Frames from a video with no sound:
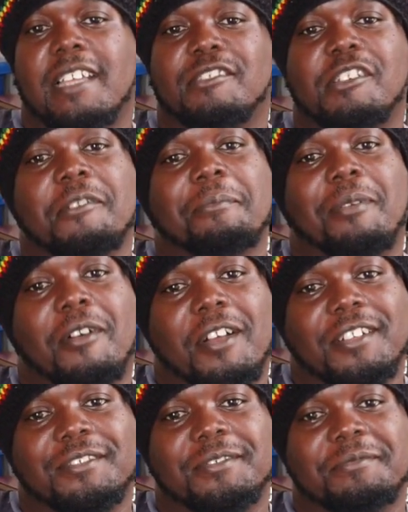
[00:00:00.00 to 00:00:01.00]
In certain
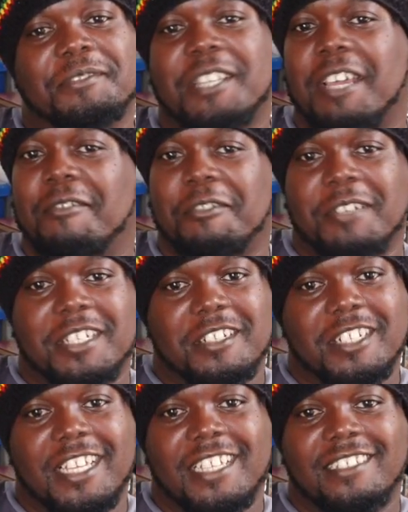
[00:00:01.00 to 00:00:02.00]
parts, you have no
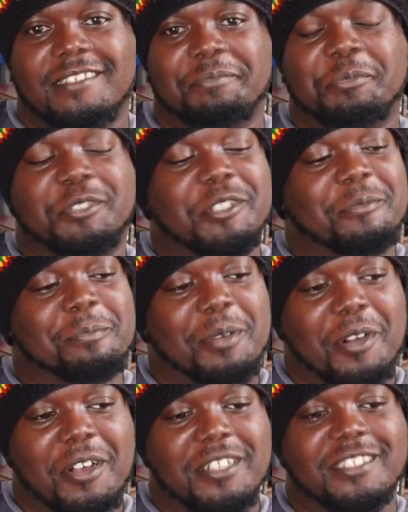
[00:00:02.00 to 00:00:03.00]
internet. In certain
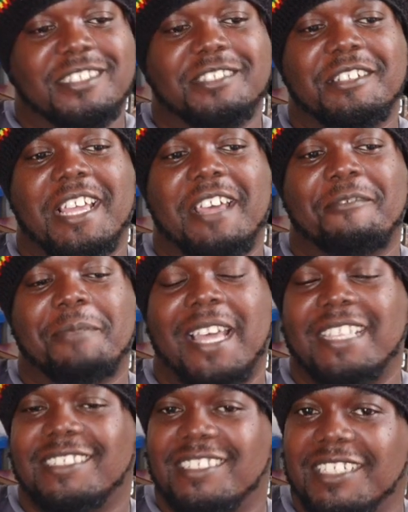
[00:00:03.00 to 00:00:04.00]
parts, you have
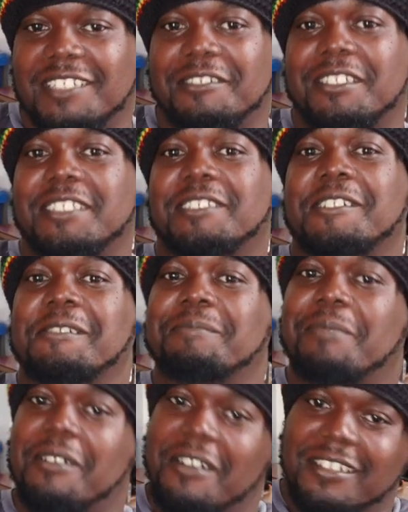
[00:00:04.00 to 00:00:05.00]
bad signal. In
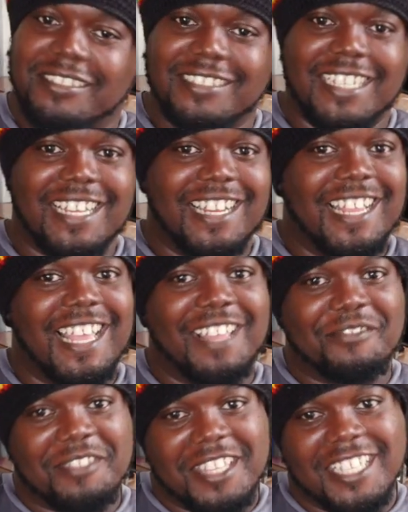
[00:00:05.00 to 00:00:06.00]
certain parts, you
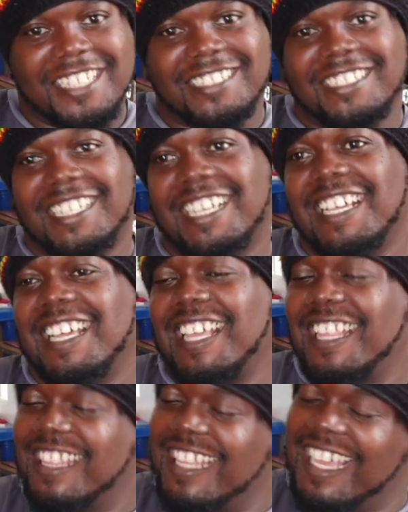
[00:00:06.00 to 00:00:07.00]
have this
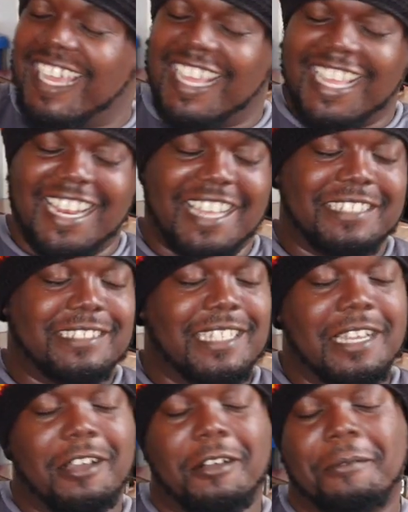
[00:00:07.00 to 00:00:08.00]
and that. And I was
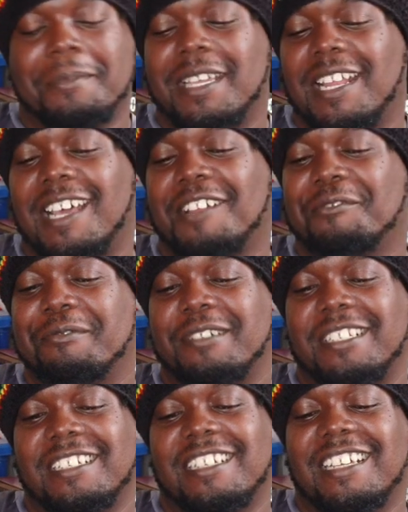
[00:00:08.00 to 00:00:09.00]
like, oh man, I don't
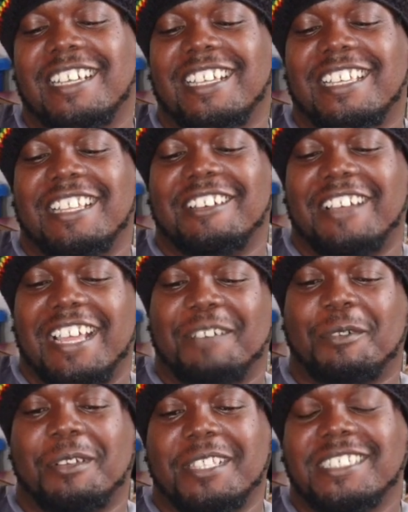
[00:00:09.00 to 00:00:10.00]
want to,
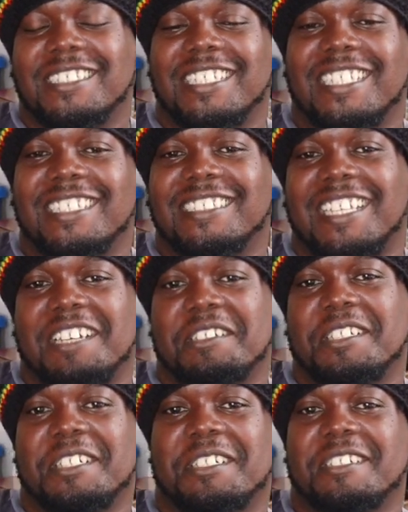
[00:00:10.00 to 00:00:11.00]
have all these kids
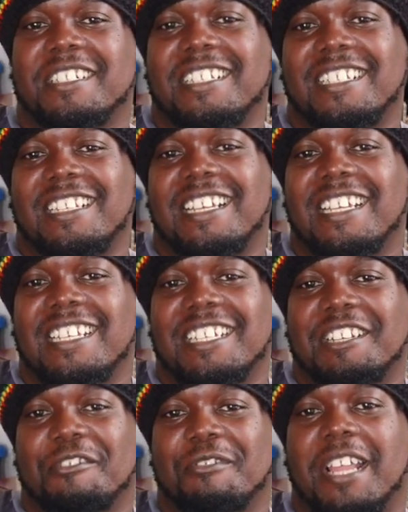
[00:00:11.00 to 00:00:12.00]
out here and,
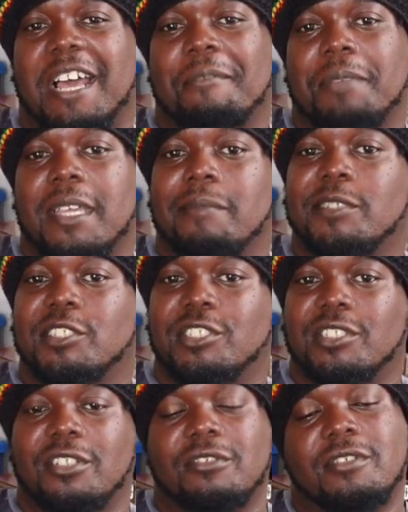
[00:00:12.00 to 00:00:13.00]
not be able to
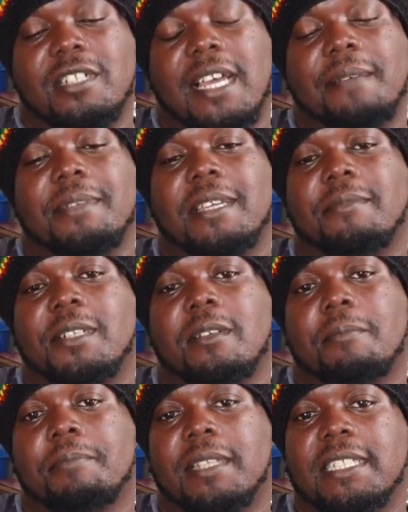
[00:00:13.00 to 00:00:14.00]
show or not be able to
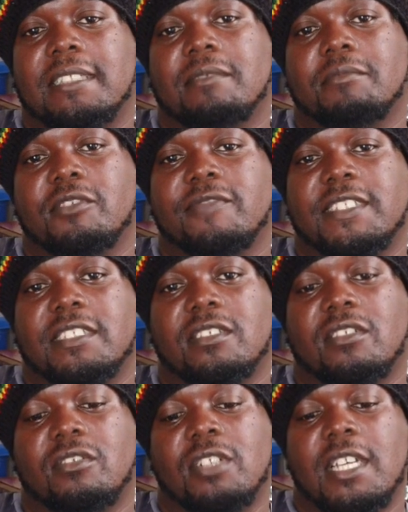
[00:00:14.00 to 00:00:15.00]
complete the movie.
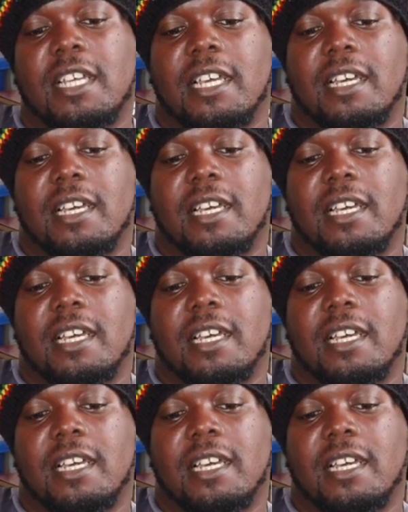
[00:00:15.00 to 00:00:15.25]
So